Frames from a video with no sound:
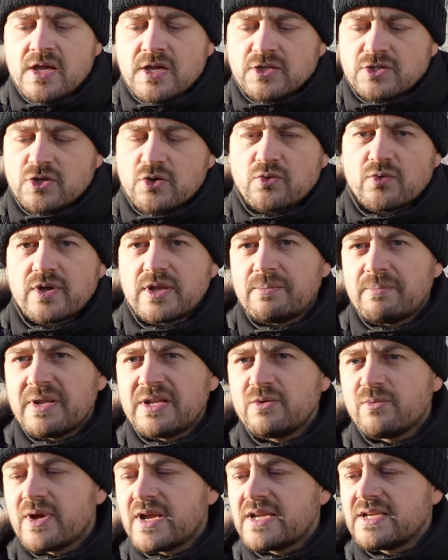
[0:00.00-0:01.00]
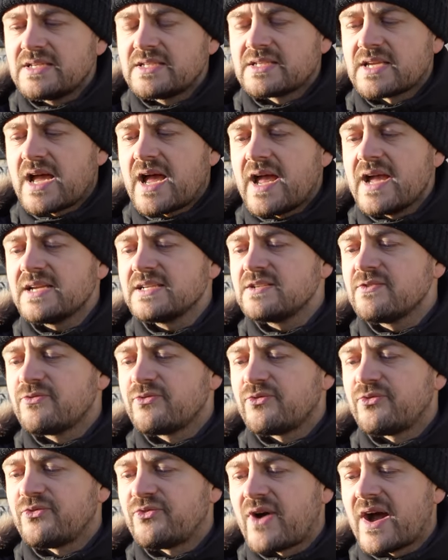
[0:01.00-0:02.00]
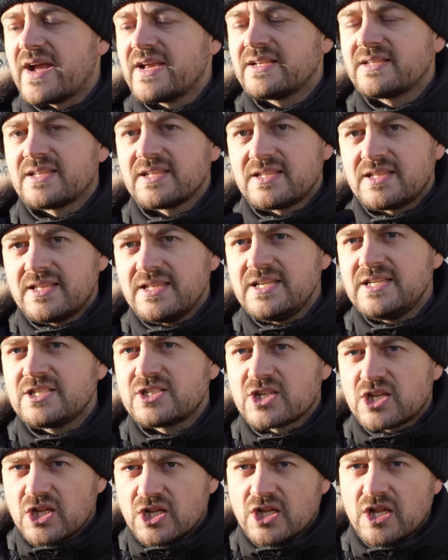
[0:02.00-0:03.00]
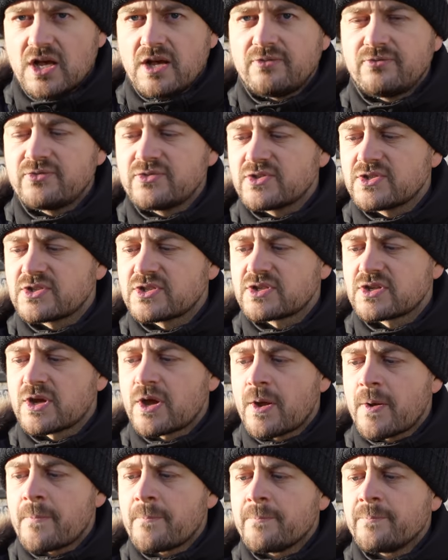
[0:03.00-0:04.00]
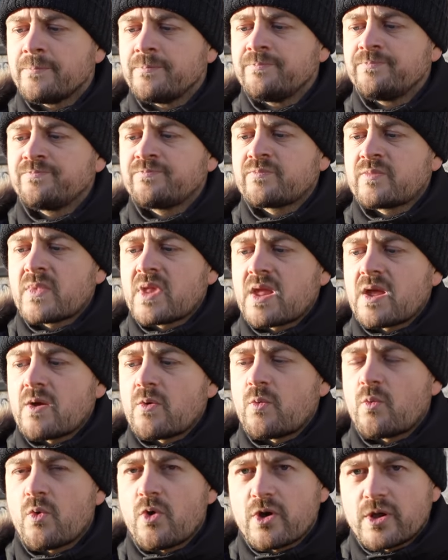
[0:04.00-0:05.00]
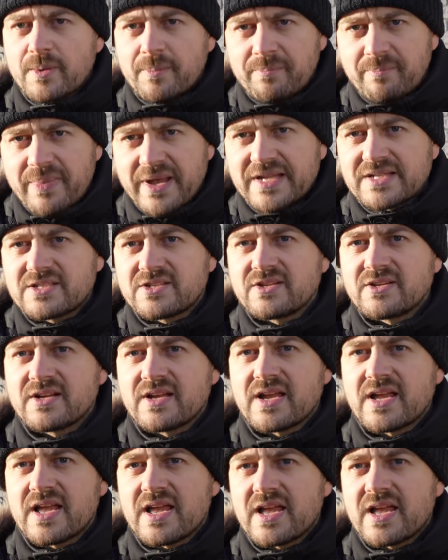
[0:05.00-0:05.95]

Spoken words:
So in many ways, I actually find that these gloves work better